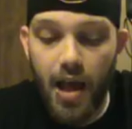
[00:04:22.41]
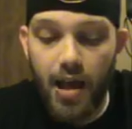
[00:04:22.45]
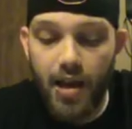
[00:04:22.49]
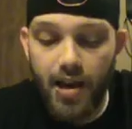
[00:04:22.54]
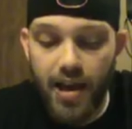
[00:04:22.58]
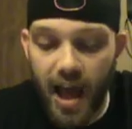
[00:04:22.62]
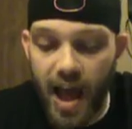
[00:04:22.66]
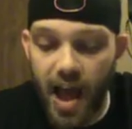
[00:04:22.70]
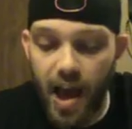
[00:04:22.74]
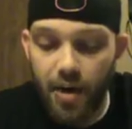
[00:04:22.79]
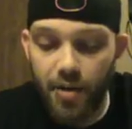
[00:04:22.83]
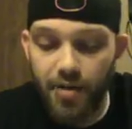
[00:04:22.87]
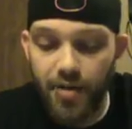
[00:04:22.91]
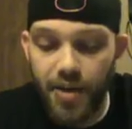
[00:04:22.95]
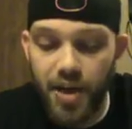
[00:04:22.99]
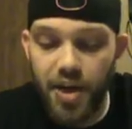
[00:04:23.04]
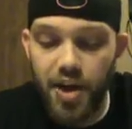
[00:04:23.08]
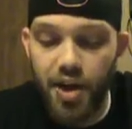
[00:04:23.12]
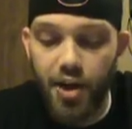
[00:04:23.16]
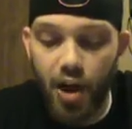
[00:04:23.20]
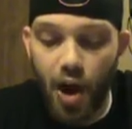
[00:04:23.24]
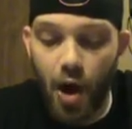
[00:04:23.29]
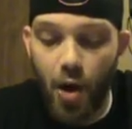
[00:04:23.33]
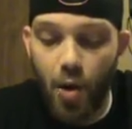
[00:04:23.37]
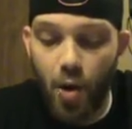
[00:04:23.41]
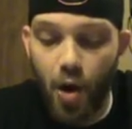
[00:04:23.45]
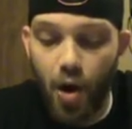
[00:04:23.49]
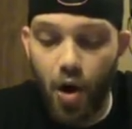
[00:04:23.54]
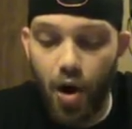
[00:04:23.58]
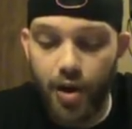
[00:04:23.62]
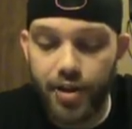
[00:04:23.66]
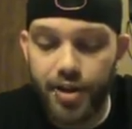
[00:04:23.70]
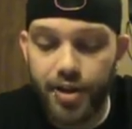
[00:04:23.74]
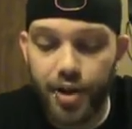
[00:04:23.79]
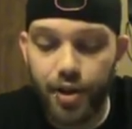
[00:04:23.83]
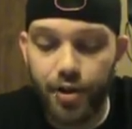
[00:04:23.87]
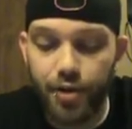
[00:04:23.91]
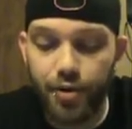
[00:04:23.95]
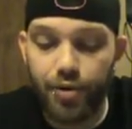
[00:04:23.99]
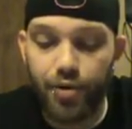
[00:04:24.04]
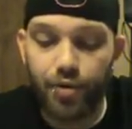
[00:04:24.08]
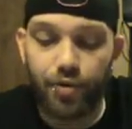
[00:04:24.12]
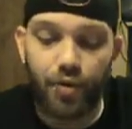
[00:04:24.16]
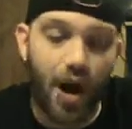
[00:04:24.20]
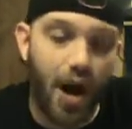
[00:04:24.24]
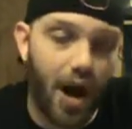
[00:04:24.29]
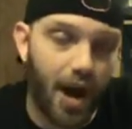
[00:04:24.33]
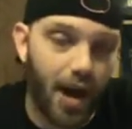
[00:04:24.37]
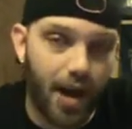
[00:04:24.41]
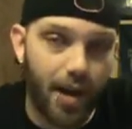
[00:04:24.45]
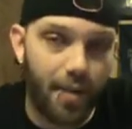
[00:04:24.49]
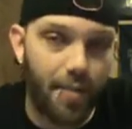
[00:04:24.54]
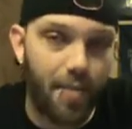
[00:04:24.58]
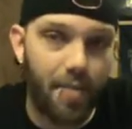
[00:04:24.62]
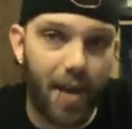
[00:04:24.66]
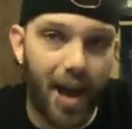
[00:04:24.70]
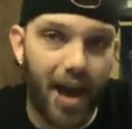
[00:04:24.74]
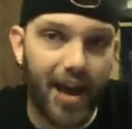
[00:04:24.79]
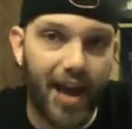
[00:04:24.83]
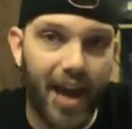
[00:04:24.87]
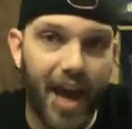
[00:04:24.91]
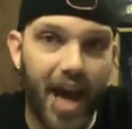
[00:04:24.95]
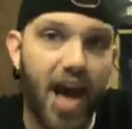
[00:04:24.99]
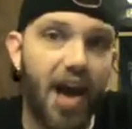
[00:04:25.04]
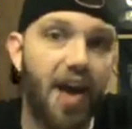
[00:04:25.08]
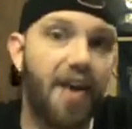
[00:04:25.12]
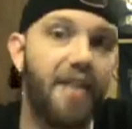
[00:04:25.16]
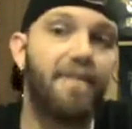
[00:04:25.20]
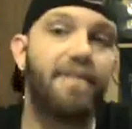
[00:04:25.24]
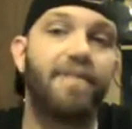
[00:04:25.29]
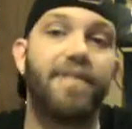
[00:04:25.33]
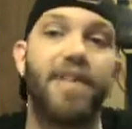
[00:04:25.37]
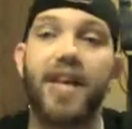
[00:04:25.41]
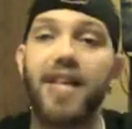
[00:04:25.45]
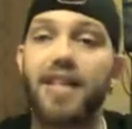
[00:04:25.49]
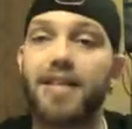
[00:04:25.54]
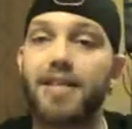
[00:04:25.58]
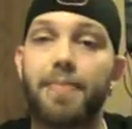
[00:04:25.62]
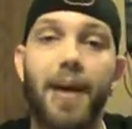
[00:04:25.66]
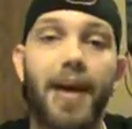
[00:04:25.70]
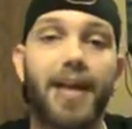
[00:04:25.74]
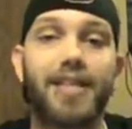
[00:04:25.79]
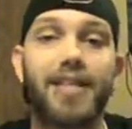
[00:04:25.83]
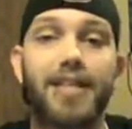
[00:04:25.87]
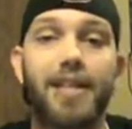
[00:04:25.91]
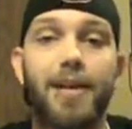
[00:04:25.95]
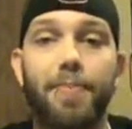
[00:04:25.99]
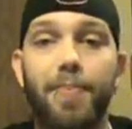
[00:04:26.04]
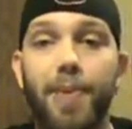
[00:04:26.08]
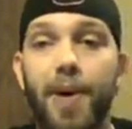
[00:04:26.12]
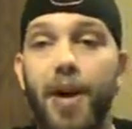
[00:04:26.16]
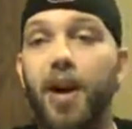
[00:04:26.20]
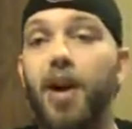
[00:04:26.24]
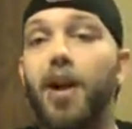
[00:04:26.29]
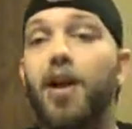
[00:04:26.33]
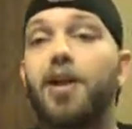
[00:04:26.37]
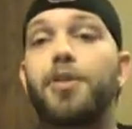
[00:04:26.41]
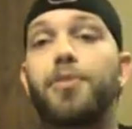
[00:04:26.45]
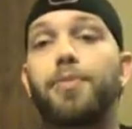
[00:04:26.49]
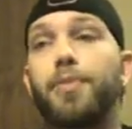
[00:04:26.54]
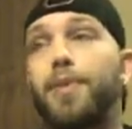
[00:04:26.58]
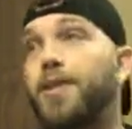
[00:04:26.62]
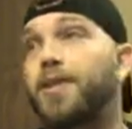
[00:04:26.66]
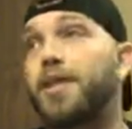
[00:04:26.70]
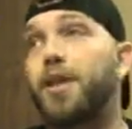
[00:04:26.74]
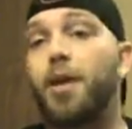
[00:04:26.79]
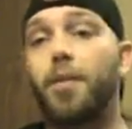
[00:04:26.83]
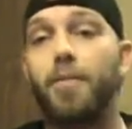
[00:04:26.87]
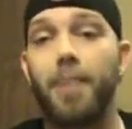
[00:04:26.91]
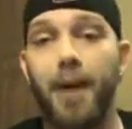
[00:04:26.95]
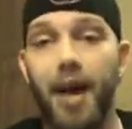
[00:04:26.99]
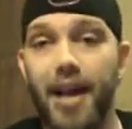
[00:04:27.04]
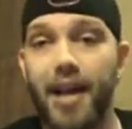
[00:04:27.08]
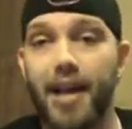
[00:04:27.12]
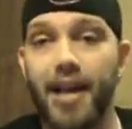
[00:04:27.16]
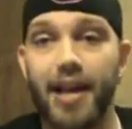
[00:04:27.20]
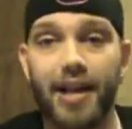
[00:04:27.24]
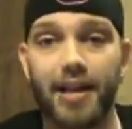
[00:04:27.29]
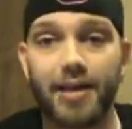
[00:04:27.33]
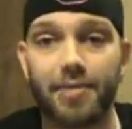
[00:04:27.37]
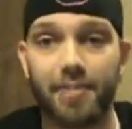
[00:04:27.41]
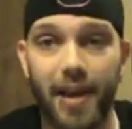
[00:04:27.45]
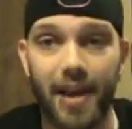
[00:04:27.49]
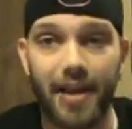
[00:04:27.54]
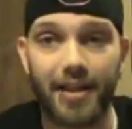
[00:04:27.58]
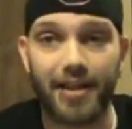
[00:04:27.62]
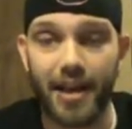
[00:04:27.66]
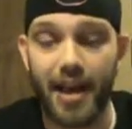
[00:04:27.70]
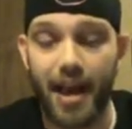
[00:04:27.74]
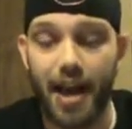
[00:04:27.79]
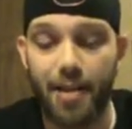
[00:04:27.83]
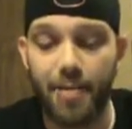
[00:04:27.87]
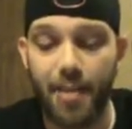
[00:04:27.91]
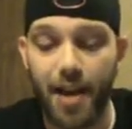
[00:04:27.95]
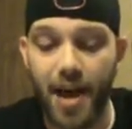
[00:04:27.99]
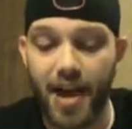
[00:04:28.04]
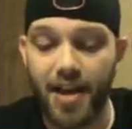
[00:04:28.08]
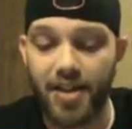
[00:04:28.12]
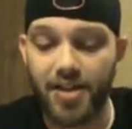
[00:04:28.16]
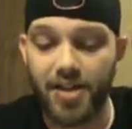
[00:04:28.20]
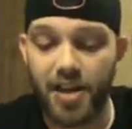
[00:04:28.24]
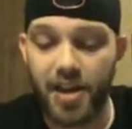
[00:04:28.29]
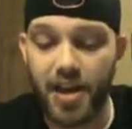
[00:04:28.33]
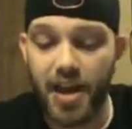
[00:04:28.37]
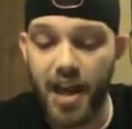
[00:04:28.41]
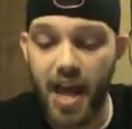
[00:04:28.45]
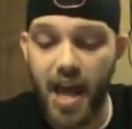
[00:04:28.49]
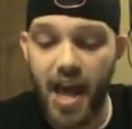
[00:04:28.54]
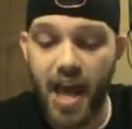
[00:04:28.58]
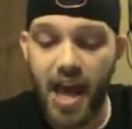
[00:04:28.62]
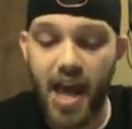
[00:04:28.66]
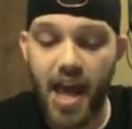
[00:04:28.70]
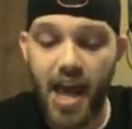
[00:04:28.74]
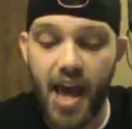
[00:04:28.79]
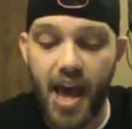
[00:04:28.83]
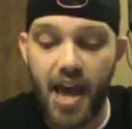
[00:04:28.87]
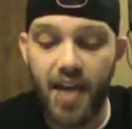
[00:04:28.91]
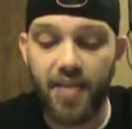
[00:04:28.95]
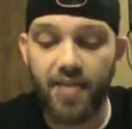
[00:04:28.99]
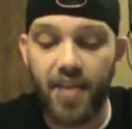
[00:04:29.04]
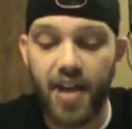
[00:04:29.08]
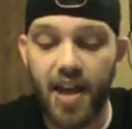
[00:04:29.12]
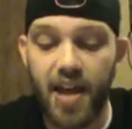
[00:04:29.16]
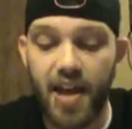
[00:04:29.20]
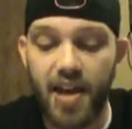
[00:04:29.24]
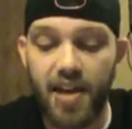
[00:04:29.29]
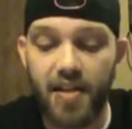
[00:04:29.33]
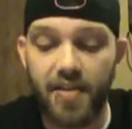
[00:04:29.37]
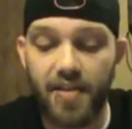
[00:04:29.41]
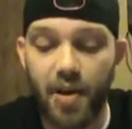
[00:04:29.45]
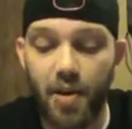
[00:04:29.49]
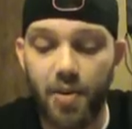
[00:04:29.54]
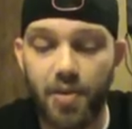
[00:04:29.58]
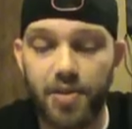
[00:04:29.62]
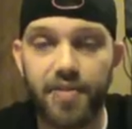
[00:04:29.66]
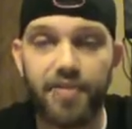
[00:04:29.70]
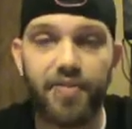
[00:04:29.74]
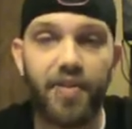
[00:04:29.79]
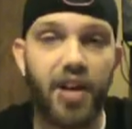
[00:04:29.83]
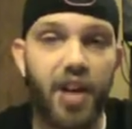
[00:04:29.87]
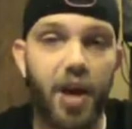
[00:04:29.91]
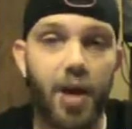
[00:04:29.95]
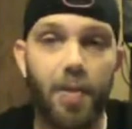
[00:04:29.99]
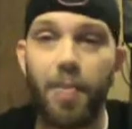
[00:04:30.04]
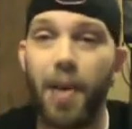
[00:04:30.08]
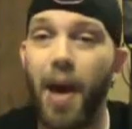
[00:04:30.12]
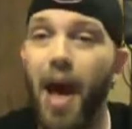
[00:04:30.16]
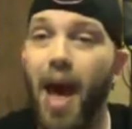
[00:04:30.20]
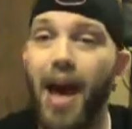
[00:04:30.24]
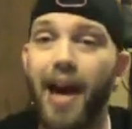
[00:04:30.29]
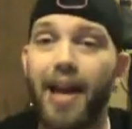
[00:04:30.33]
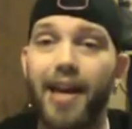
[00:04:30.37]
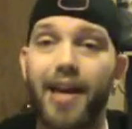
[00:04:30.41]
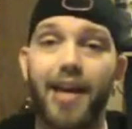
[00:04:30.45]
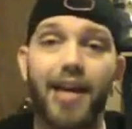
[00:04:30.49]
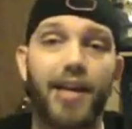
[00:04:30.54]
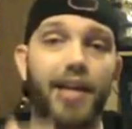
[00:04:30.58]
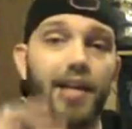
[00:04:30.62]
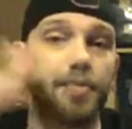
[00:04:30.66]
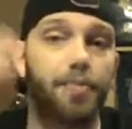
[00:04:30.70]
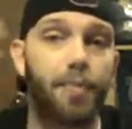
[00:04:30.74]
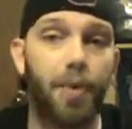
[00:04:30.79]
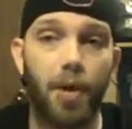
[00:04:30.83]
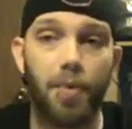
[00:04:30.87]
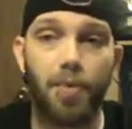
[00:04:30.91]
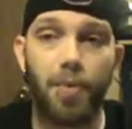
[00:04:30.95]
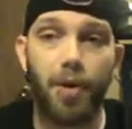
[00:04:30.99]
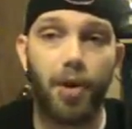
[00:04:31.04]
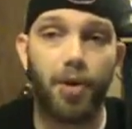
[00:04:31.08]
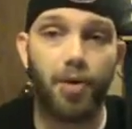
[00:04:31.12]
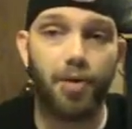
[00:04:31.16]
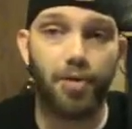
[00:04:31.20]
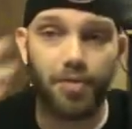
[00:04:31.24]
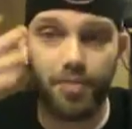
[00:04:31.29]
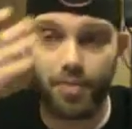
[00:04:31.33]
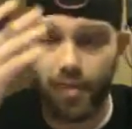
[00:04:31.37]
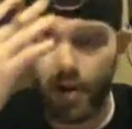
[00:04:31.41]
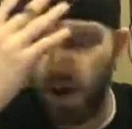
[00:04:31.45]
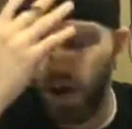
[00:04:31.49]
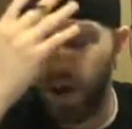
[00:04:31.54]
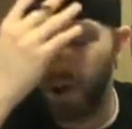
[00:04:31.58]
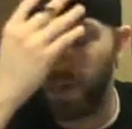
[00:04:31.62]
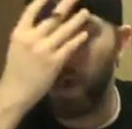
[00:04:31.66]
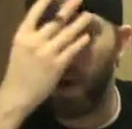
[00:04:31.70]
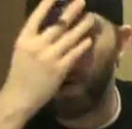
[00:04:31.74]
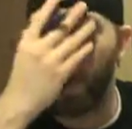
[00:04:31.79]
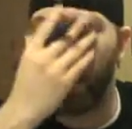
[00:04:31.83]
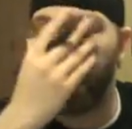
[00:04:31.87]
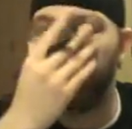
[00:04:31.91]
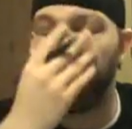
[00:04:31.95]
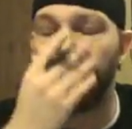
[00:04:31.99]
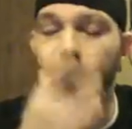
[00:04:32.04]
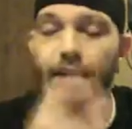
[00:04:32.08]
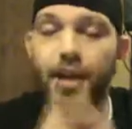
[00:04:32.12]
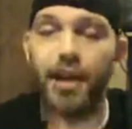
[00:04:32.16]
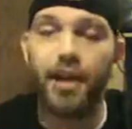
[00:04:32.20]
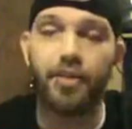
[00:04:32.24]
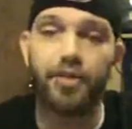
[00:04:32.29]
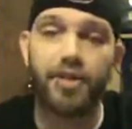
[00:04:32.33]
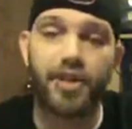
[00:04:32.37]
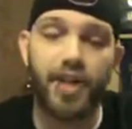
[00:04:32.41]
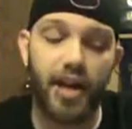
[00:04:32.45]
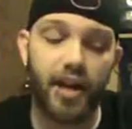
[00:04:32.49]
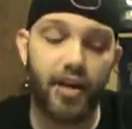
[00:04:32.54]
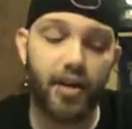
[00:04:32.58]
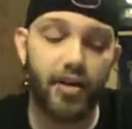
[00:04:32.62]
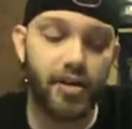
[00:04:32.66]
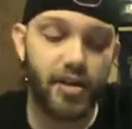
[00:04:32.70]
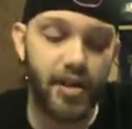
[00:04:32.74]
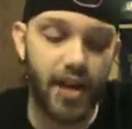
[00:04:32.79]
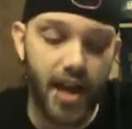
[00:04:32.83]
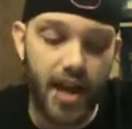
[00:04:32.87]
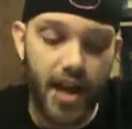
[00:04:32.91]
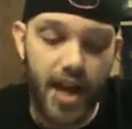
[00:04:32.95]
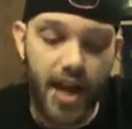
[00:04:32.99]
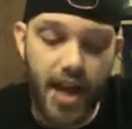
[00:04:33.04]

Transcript: Now, then you go on to The Rock coming back out. Vince makes an appearance, which nobody expected, I imagine. And then there was a video package, boo-boo, boo-hoo, tears.